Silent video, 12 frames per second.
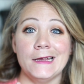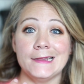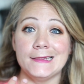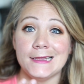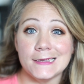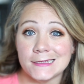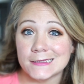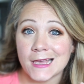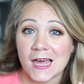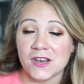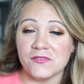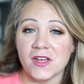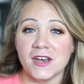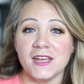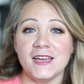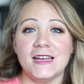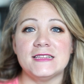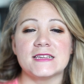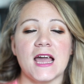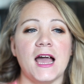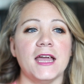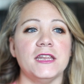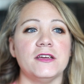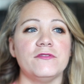this is kind of not it. It's
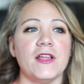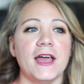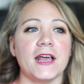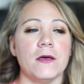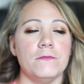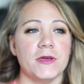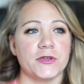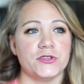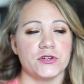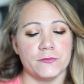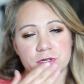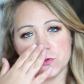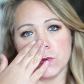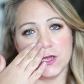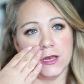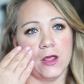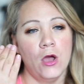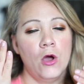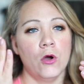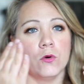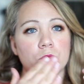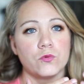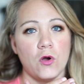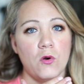kind of like a mixture between
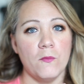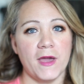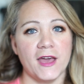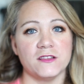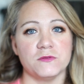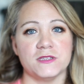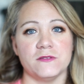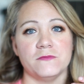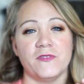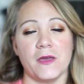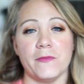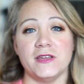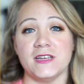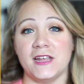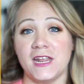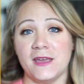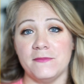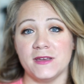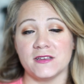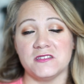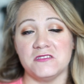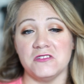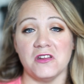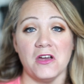romance with some family
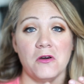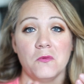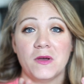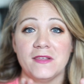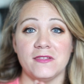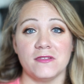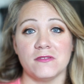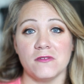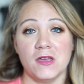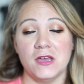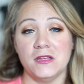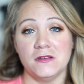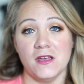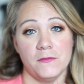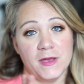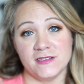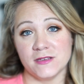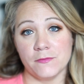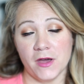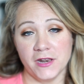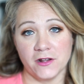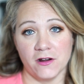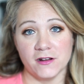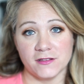dynamics, you know, with an amazing
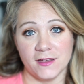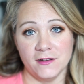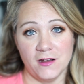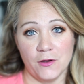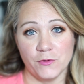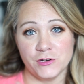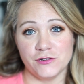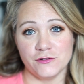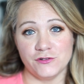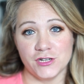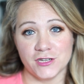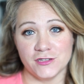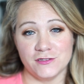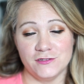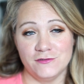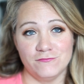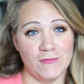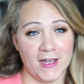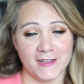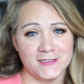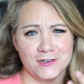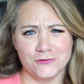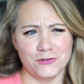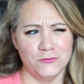bodyguard that I wish she could, I could
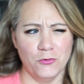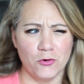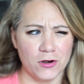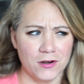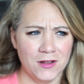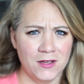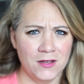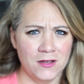see her do more